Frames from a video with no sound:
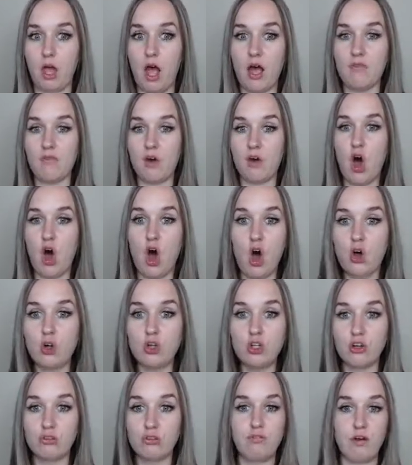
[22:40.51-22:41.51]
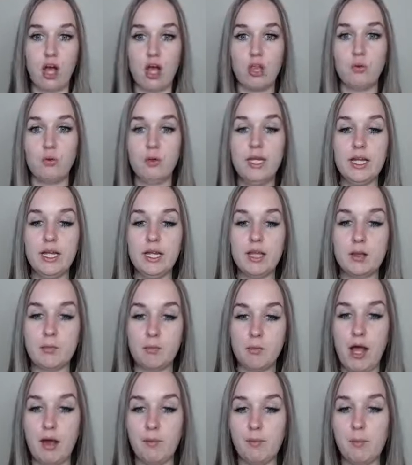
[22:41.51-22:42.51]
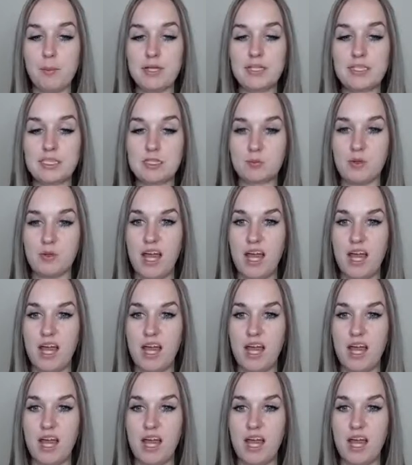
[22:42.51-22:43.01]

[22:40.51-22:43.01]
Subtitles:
of all your following? The problem is